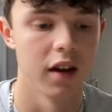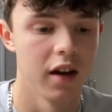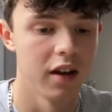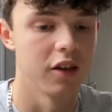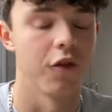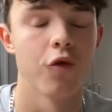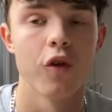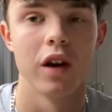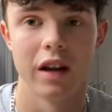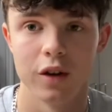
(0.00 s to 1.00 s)
It's a
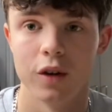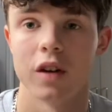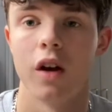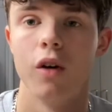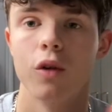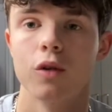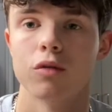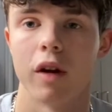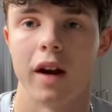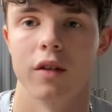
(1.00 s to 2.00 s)
really good
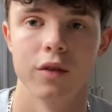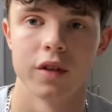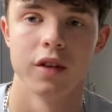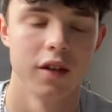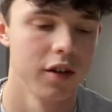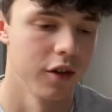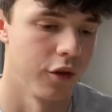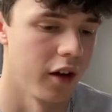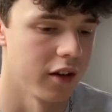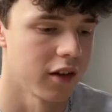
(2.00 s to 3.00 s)
all-round
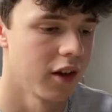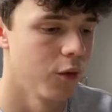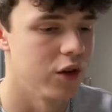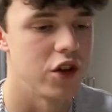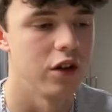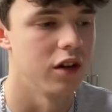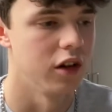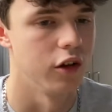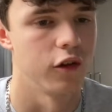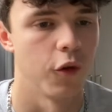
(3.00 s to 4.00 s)
device, which you can
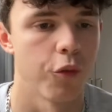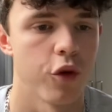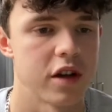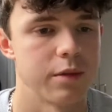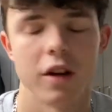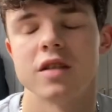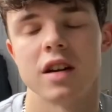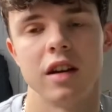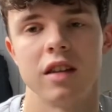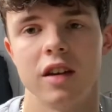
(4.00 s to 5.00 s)
use for pretty much
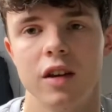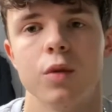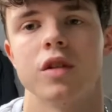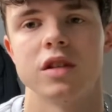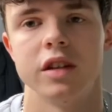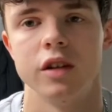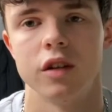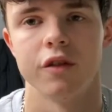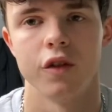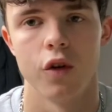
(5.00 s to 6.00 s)
anything you want to use it
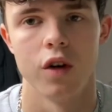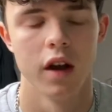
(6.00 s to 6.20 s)
for.